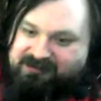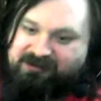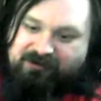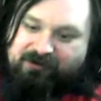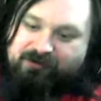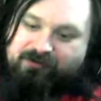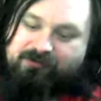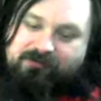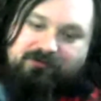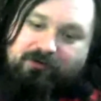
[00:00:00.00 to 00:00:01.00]
he's a
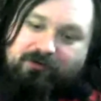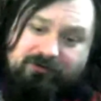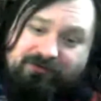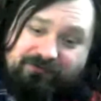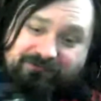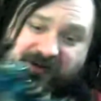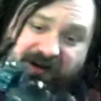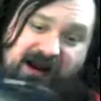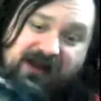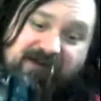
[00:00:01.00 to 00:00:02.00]
gorgeous
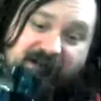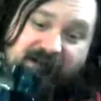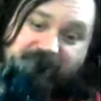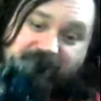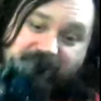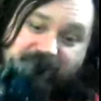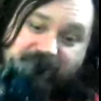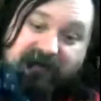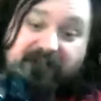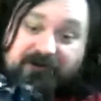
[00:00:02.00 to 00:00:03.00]
figure and a
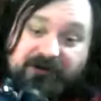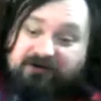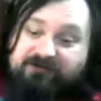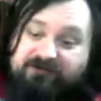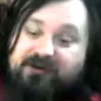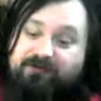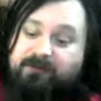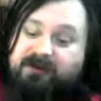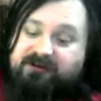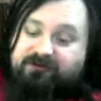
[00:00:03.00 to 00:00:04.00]
very good
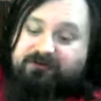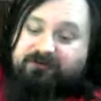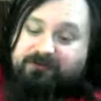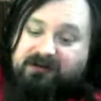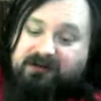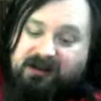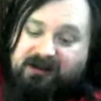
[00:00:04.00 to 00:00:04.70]
transformation as well.